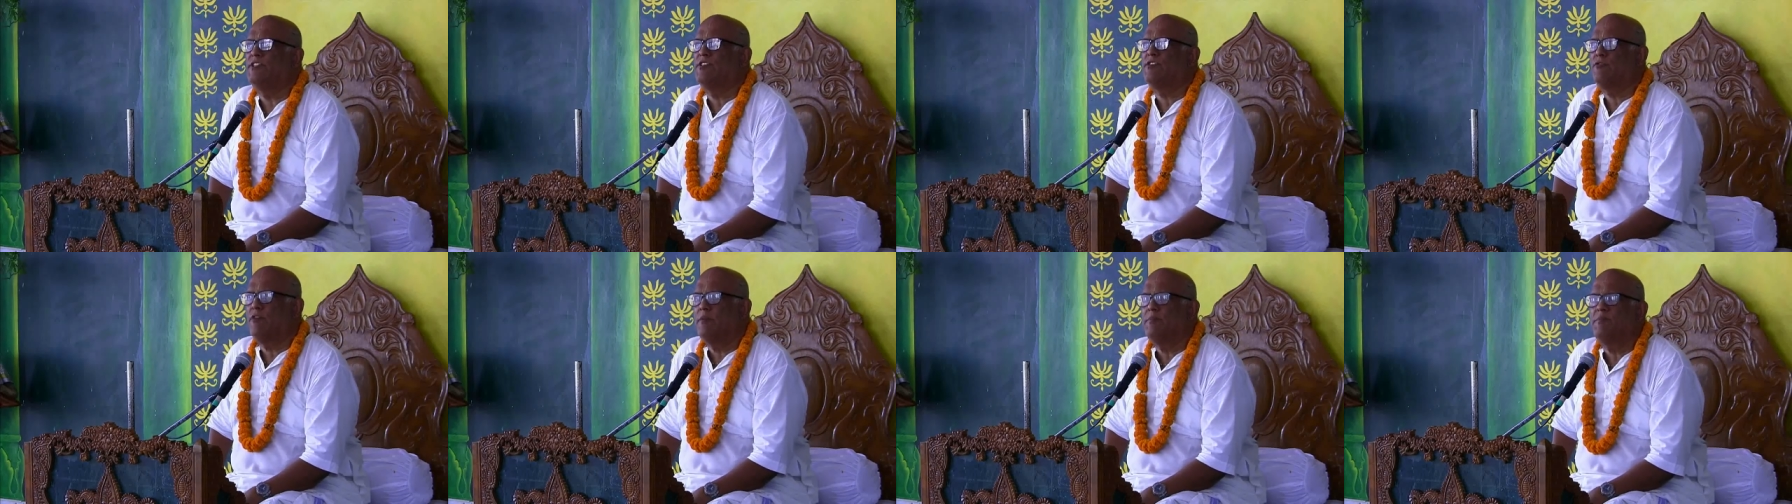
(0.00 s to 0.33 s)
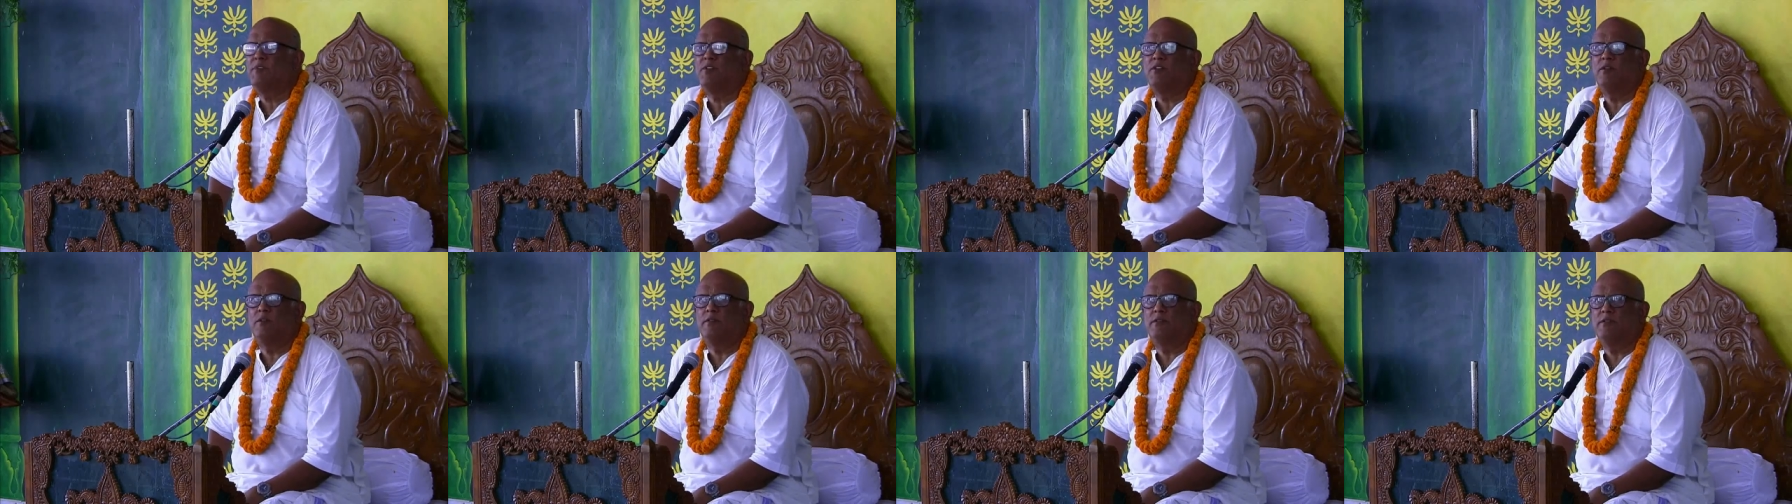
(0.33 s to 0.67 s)

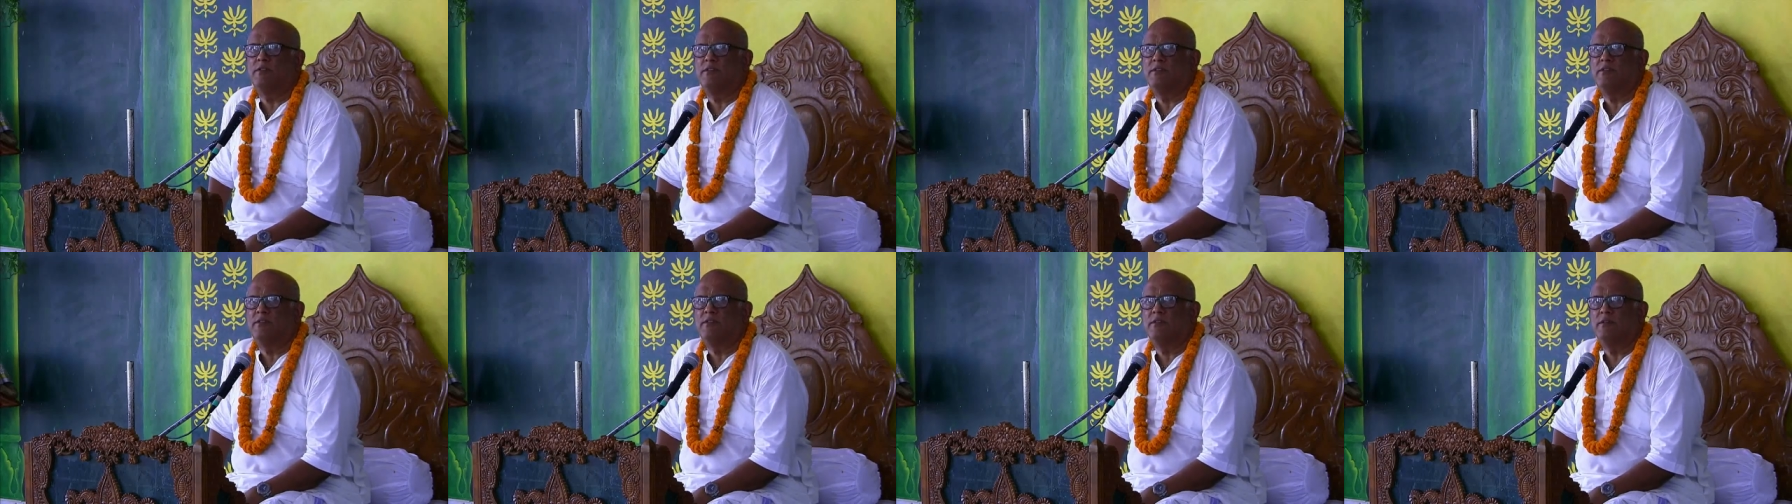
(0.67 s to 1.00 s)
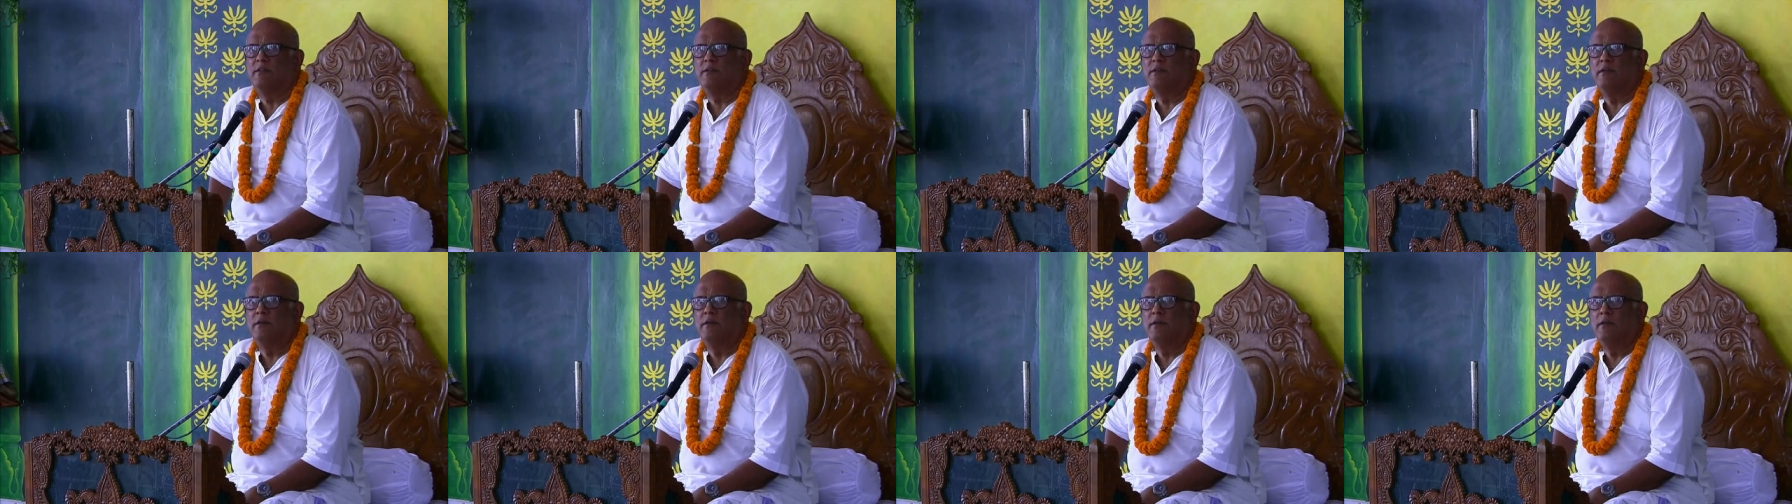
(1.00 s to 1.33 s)
descriptions
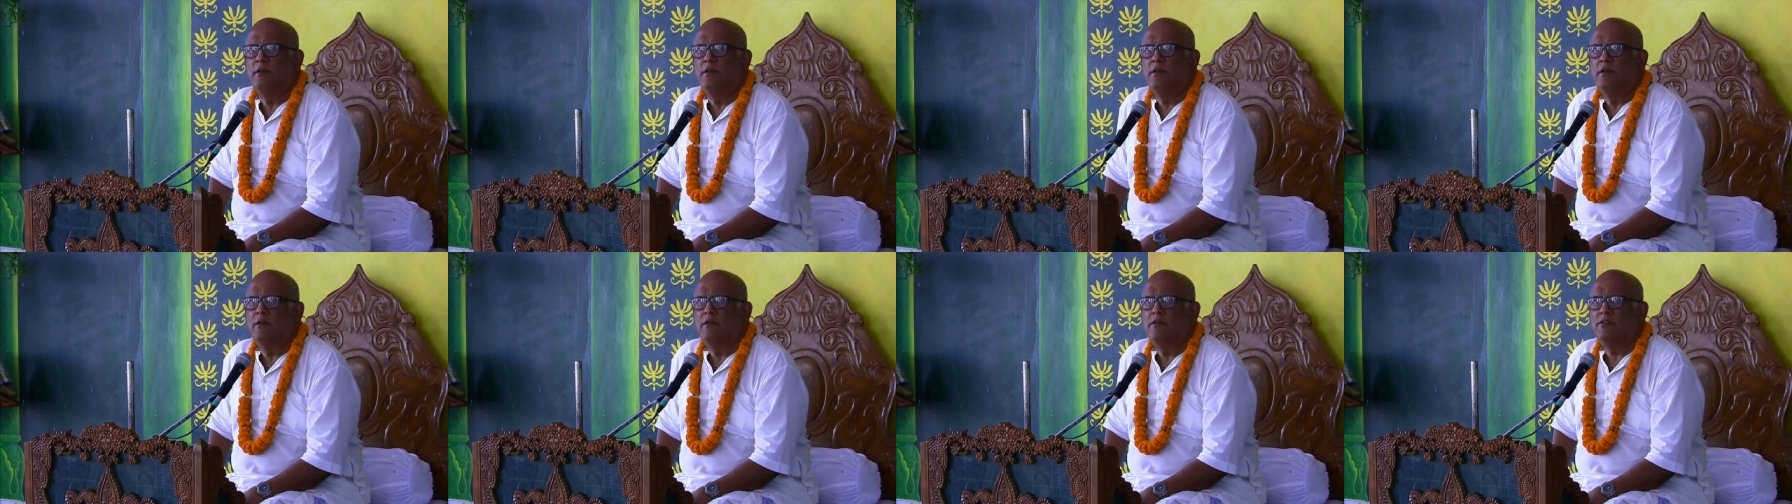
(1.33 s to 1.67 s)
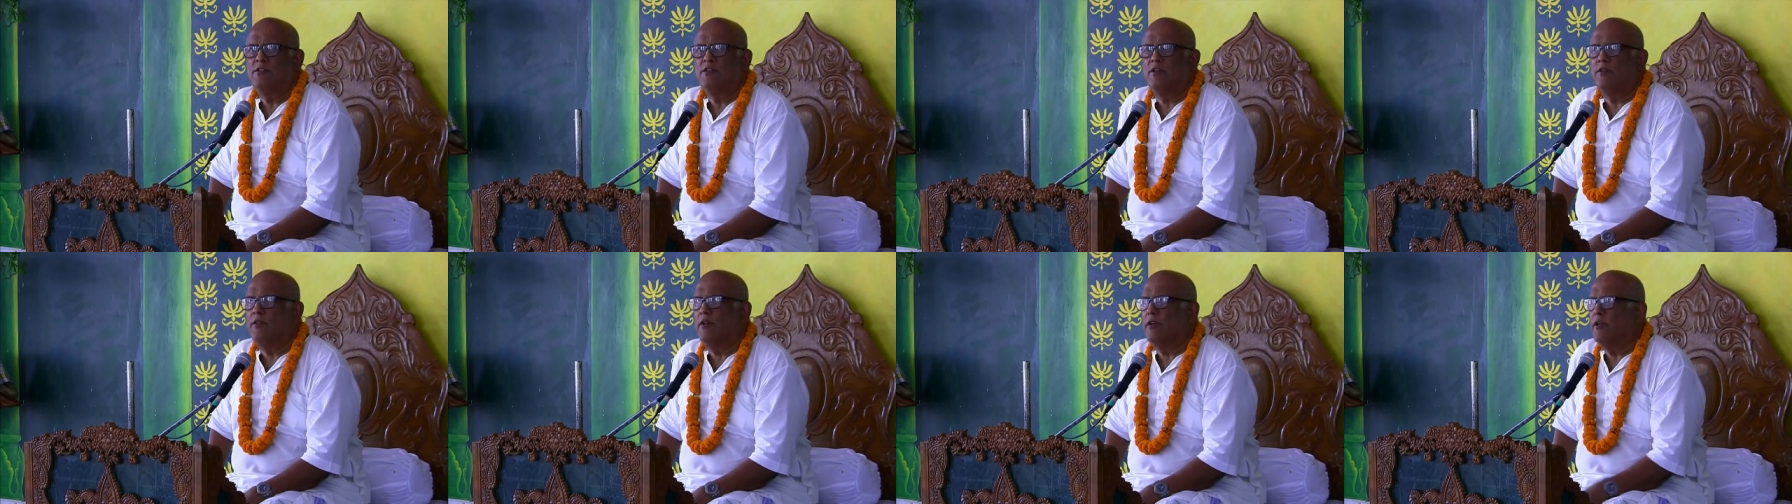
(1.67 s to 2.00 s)
so